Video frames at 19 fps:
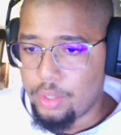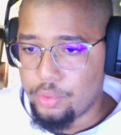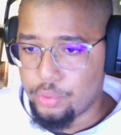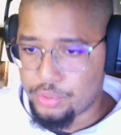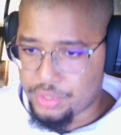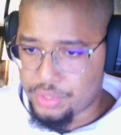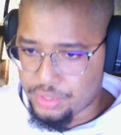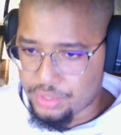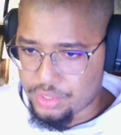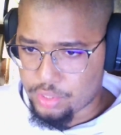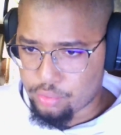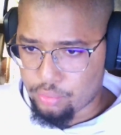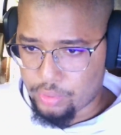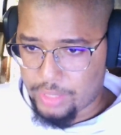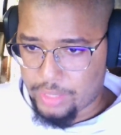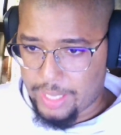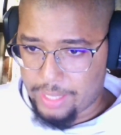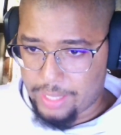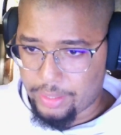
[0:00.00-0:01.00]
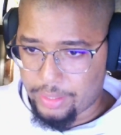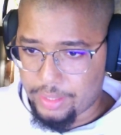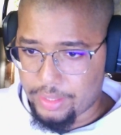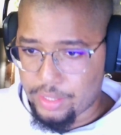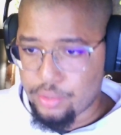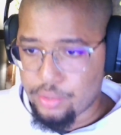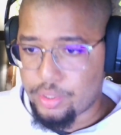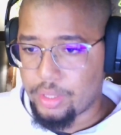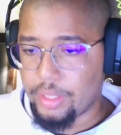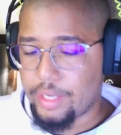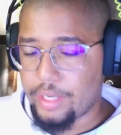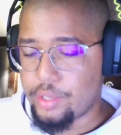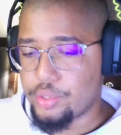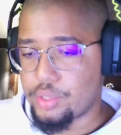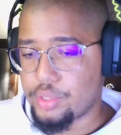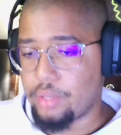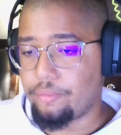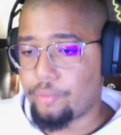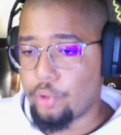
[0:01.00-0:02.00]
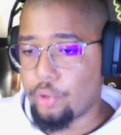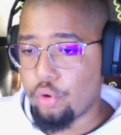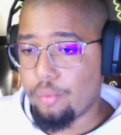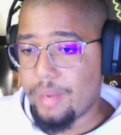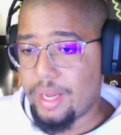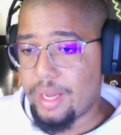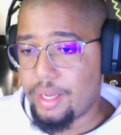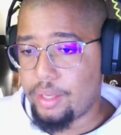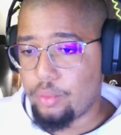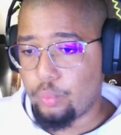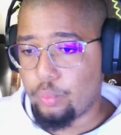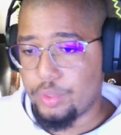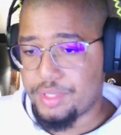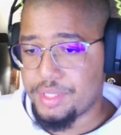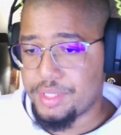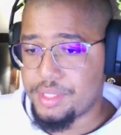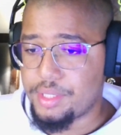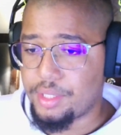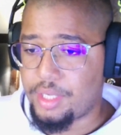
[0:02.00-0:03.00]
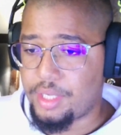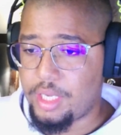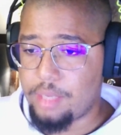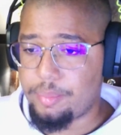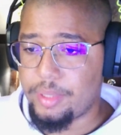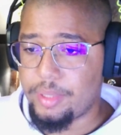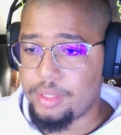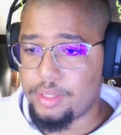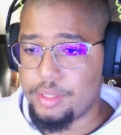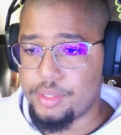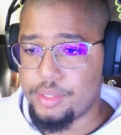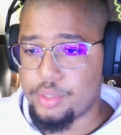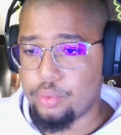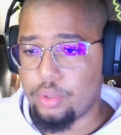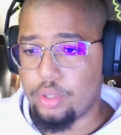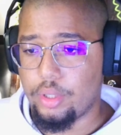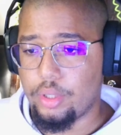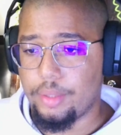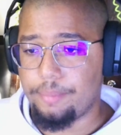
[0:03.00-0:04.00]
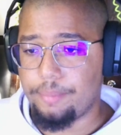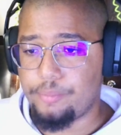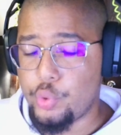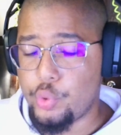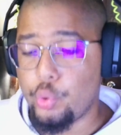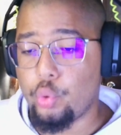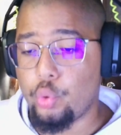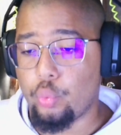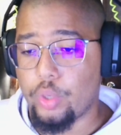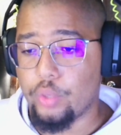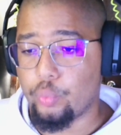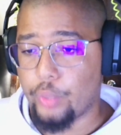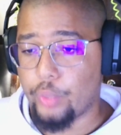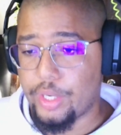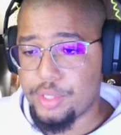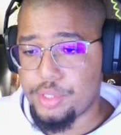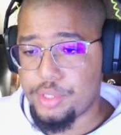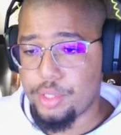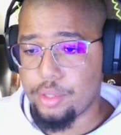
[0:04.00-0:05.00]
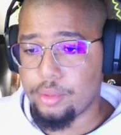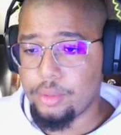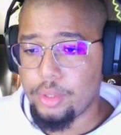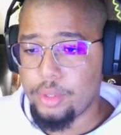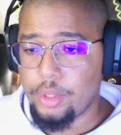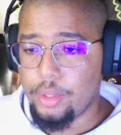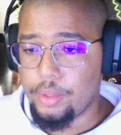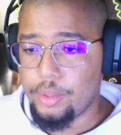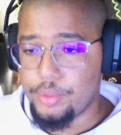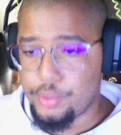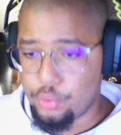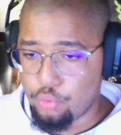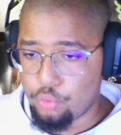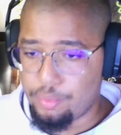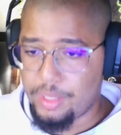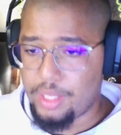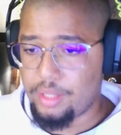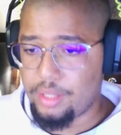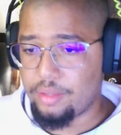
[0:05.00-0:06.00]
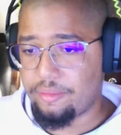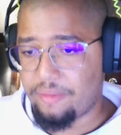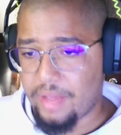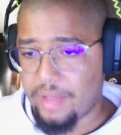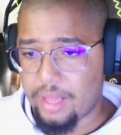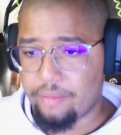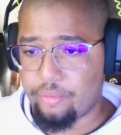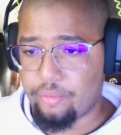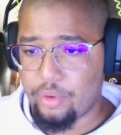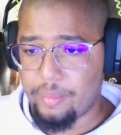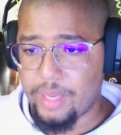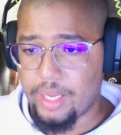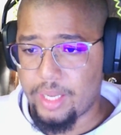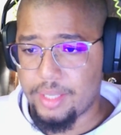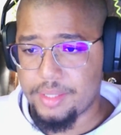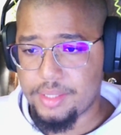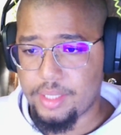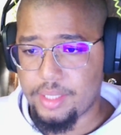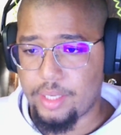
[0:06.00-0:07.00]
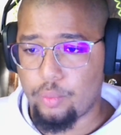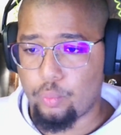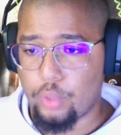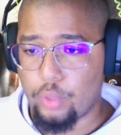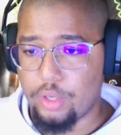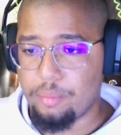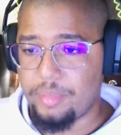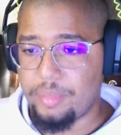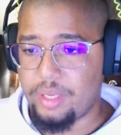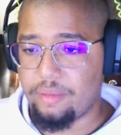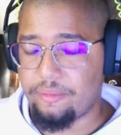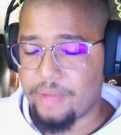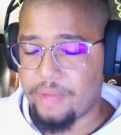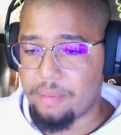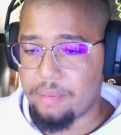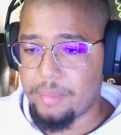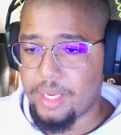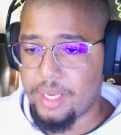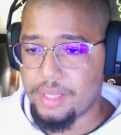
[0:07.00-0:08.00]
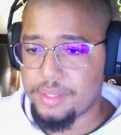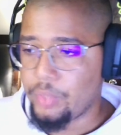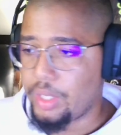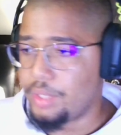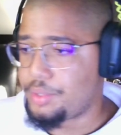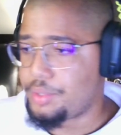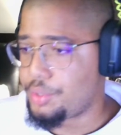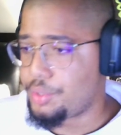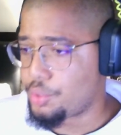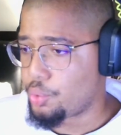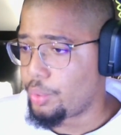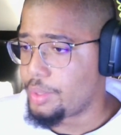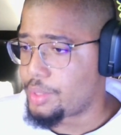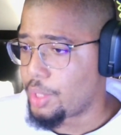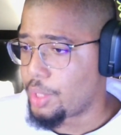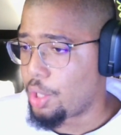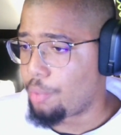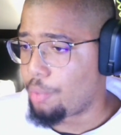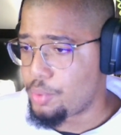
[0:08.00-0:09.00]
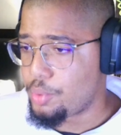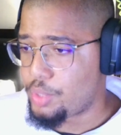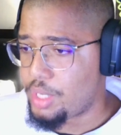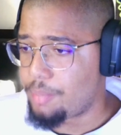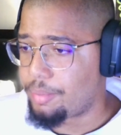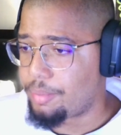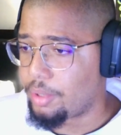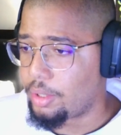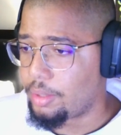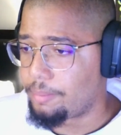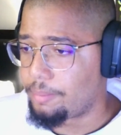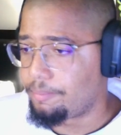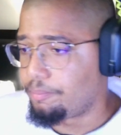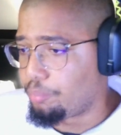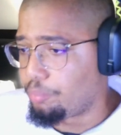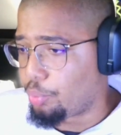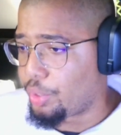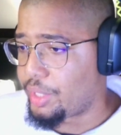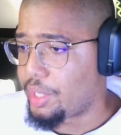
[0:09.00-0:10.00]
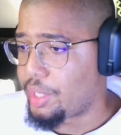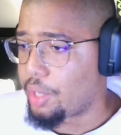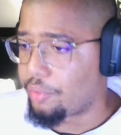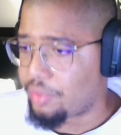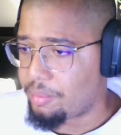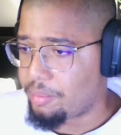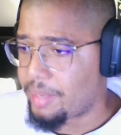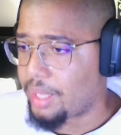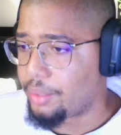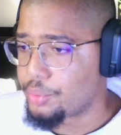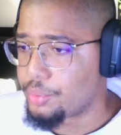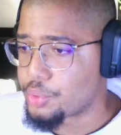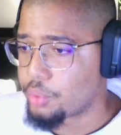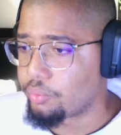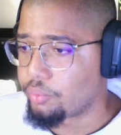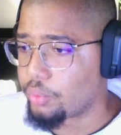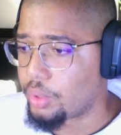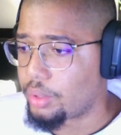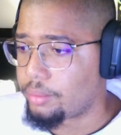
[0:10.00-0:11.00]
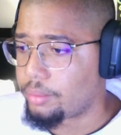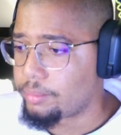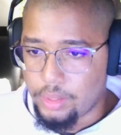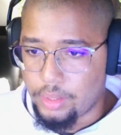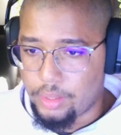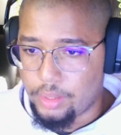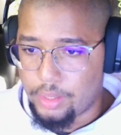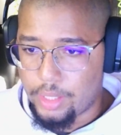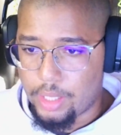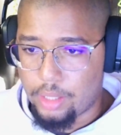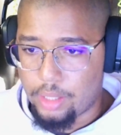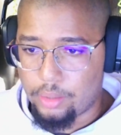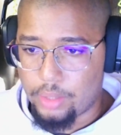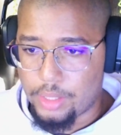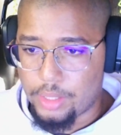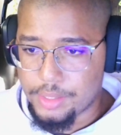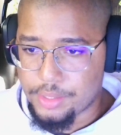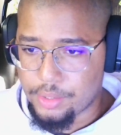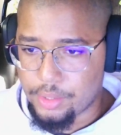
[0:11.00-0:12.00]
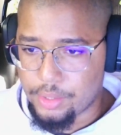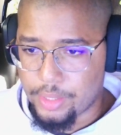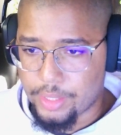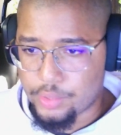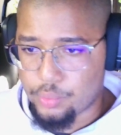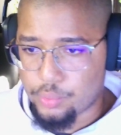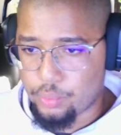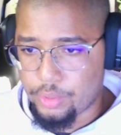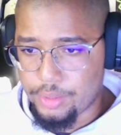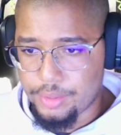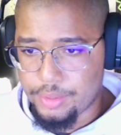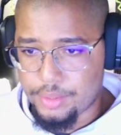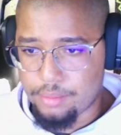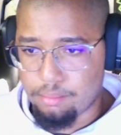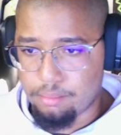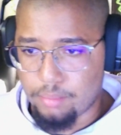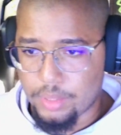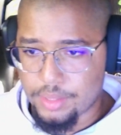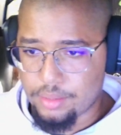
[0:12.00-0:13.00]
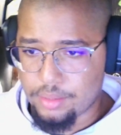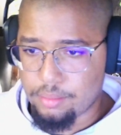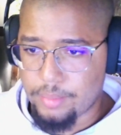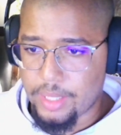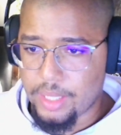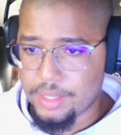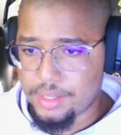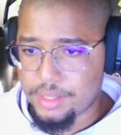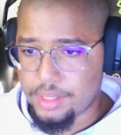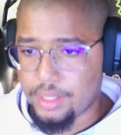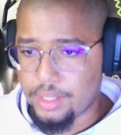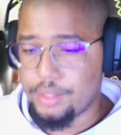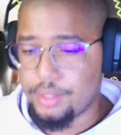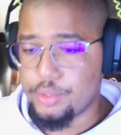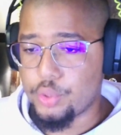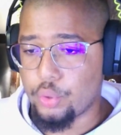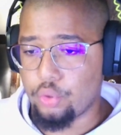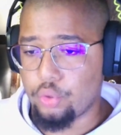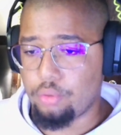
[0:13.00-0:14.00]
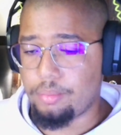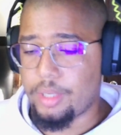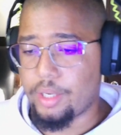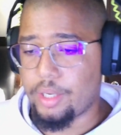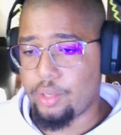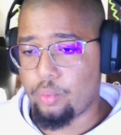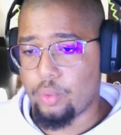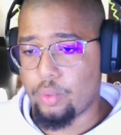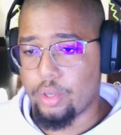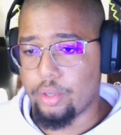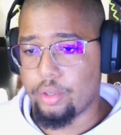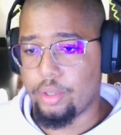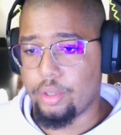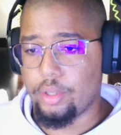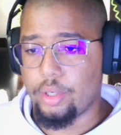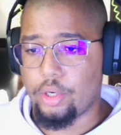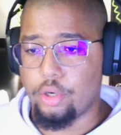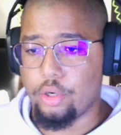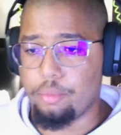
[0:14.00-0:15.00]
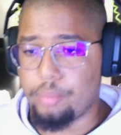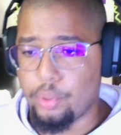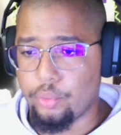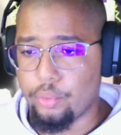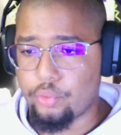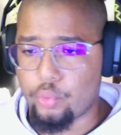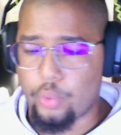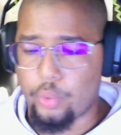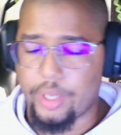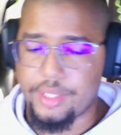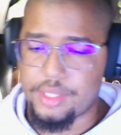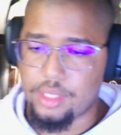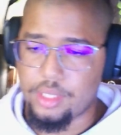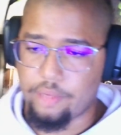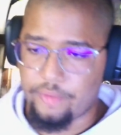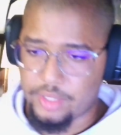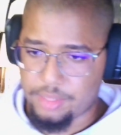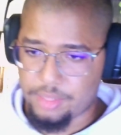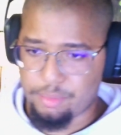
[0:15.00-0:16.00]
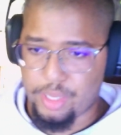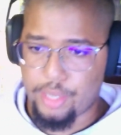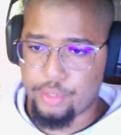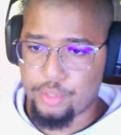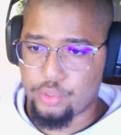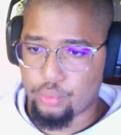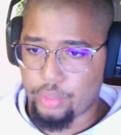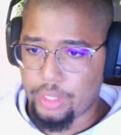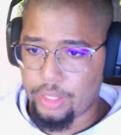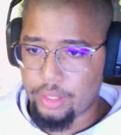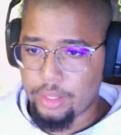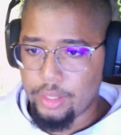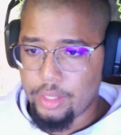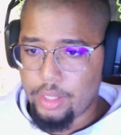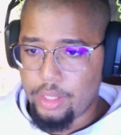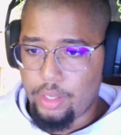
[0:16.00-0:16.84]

There's a general guideline that you can let yourself go by, which is to keep it into a 2-to-1 ratio, 2 being the fat-free mass and 1 being fat mass. It's just going to help you keep a pretty healthy balance overall. Now, on to the next ones. Muscle mass and total body water are both quite self-explanatory.